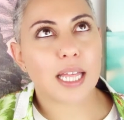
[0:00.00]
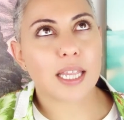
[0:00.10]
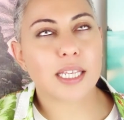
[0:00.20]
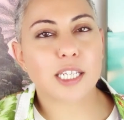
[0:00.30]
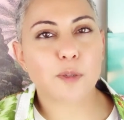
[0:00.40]

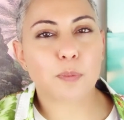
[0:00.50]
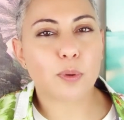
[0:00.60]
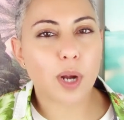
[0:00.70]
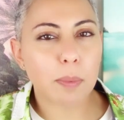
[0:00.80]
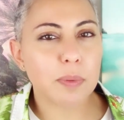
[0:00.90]
this is
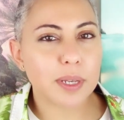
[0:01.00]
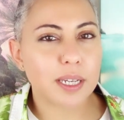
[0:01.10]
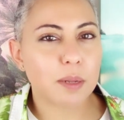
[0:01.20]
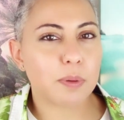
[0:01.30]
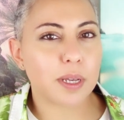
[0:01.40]
probably
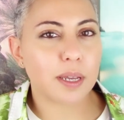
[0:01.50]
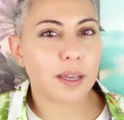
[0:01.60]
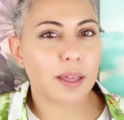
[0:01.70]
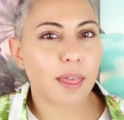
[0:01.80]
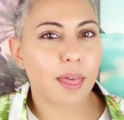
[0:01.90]
gonna
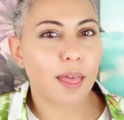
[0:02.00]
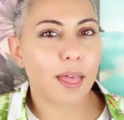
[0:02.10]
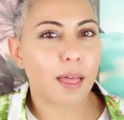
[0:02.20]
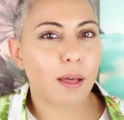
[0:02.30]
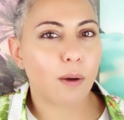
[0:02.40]
be
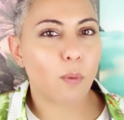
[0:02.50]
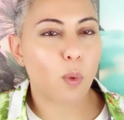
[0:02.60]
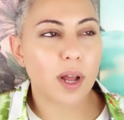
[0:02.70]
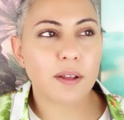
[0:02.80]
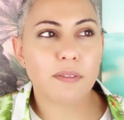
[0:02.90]

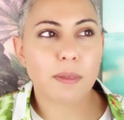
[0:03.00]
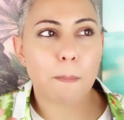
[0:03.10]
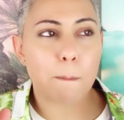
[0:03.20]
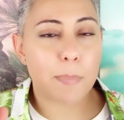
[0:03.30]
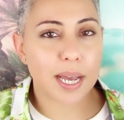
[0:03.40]
one of the
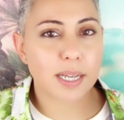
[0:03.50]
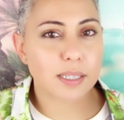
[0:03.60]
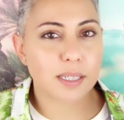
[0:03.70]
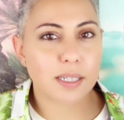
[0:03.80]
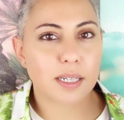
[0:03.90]

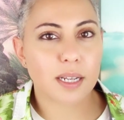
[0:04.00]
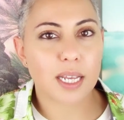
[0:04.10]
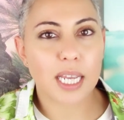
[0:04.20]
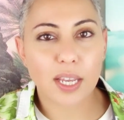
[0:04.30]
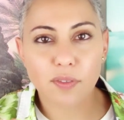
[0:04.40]
best
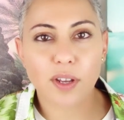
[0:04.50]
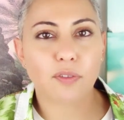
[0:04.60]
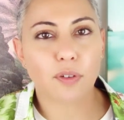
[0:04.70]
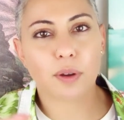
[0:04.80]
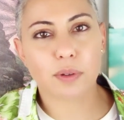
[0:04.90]

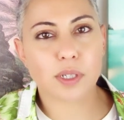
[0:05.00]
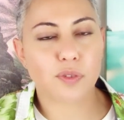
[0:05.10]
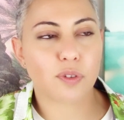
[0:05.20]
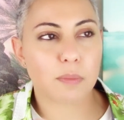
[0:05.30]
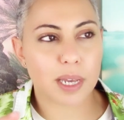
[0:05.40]
evening
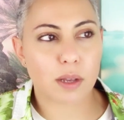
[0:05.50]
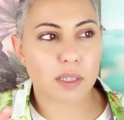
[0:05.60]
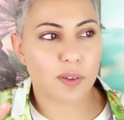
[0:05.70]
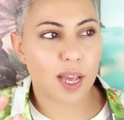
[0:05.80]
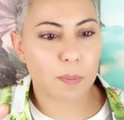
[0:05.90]
fragrances from the
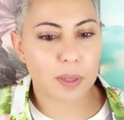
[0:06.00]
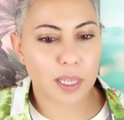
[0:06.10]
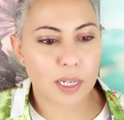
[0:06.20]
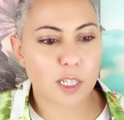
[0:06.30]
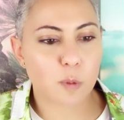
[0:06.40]
House of
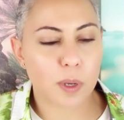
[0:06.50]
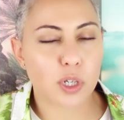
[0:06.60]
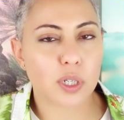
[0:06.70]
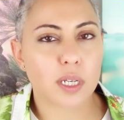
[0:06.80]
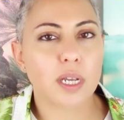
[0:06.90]
Happyland,
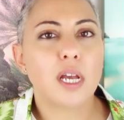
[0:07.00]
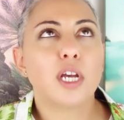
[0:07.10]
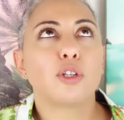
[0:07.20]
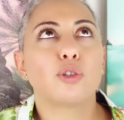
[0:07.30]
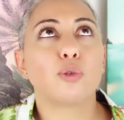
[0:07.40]
especially
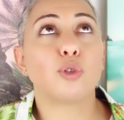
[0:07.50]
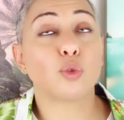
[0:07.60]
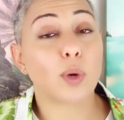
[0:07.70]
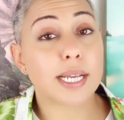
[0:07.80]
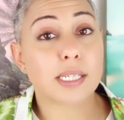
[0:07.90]
to
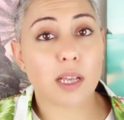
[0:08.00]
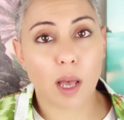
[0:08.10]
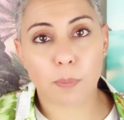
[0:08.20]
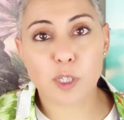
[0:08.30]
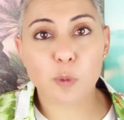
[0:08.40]
dress
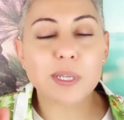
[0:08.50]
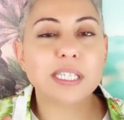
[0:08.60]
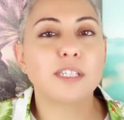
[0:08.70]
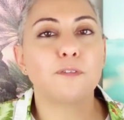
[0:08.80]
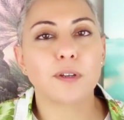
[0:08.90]
up,
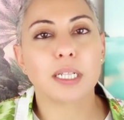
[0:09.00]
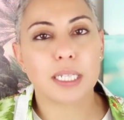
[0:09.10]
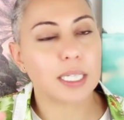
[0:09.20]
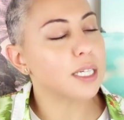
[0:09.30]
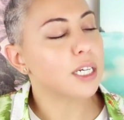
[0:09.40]

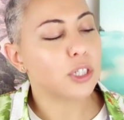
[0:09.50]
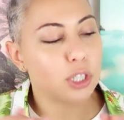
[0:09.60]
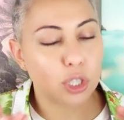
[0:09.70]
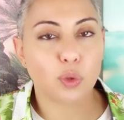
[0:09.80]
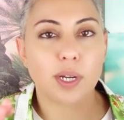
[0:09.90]
specifically
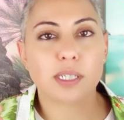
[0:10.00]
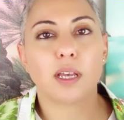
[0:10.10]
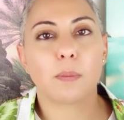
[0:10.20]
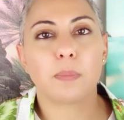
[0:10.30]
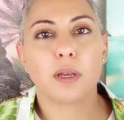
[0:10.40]
to dress
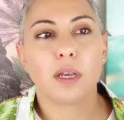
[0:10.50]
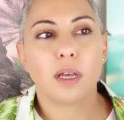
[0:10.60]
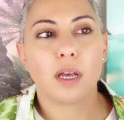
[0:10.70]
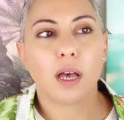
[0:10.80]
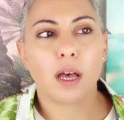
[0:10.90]
up.
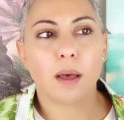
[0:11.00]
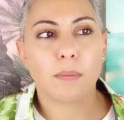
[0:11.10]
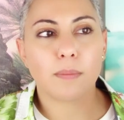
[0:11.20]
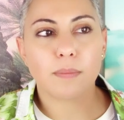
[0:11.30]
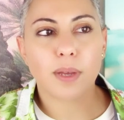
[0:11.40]

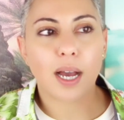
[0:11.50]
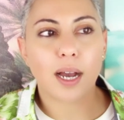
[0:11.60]
Um,